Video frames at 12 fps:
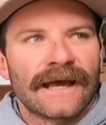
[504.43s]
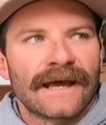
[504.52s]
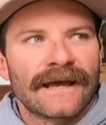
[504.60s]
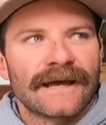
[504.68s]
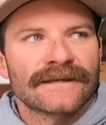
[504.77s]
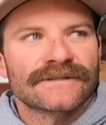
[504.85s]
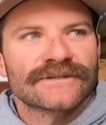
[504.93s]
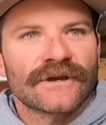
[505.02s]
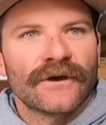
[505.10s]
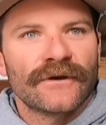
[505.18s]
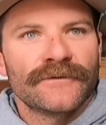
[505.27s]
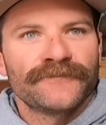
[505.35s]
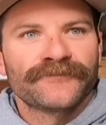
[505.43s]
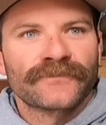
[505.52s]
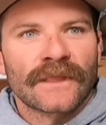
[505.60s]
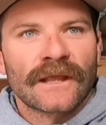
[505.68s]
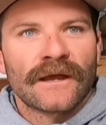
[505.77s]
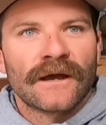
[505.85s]
So
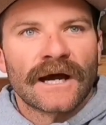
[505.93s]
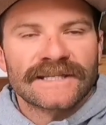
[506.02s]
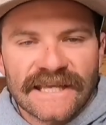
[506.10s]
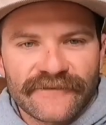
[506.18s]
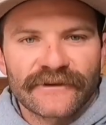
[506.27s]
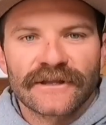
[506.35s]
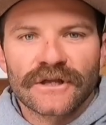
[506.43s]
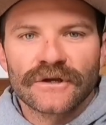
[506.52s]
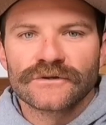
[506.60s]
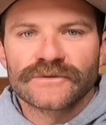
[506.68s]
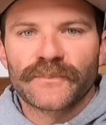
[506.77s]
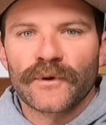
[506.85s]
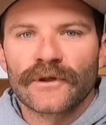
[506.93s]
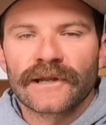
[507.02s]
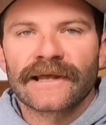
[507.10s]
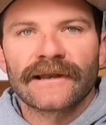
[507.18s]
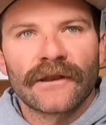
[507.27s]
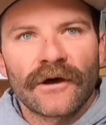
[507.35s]
I definitely use
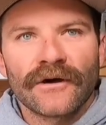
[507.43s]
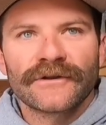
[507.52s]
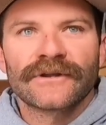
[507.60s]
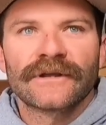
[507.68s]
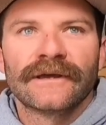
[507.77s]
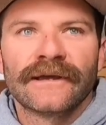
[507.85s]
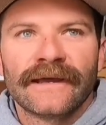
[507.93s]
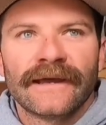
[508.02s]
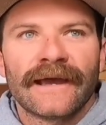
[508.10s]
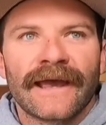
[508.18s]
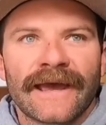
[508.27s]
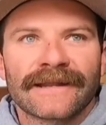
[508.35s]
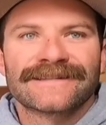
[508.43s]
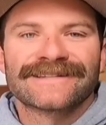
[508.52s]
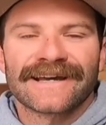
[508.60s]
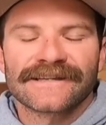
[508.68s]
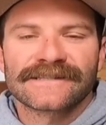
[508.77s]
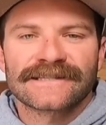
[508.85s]
burley a lot and it
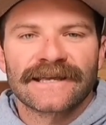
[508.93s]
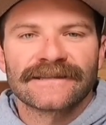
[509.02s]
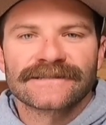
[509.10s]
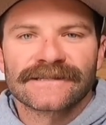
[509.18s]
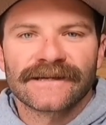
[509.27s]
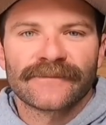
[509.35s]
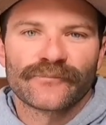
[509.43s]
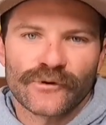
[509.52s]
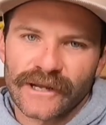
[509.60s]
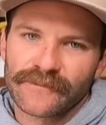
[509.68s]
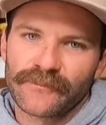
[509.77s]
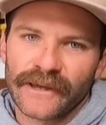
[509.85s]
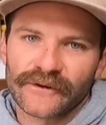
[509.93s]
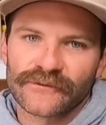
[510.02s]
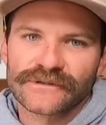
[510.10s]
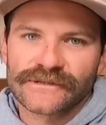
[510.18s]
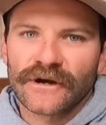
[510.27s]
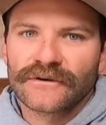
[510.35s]
does tend to bring better
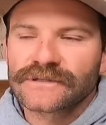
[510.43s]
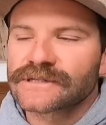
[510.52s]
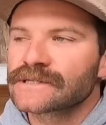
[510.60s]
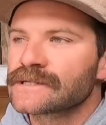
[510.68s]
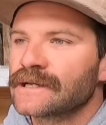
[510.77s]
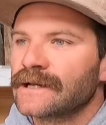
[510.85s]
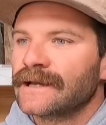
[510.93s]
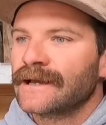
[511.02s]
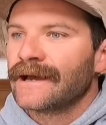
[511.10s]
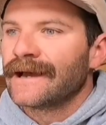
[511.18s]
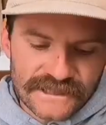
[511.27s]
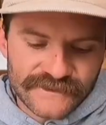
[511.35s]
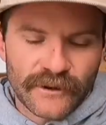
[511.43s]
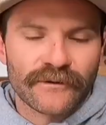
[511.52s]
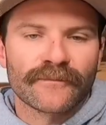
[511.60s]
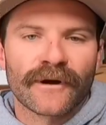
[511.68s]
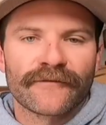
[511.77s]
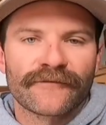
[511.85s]
results. And this is
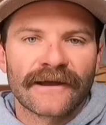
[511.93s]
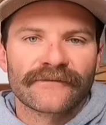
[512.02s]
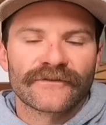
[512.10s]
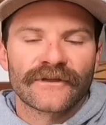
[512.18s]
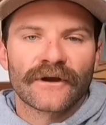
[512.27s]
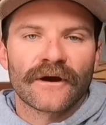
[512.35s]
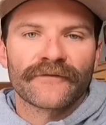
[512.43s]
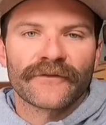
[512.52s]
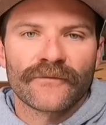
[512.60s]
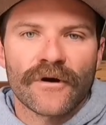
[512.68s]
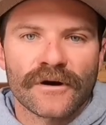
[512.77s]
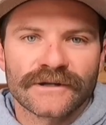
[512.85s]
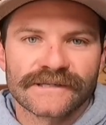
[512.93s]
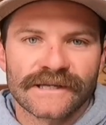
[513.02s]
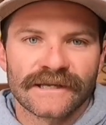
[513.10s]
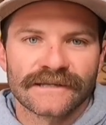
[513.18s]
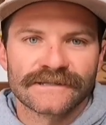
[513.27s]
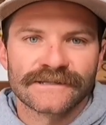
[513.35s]
probably my favorite thing off the rocks
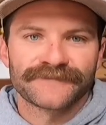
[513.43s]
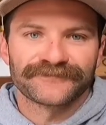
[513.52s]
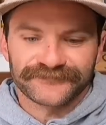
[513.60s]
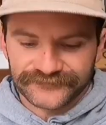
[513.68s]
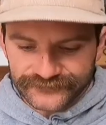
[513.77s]
is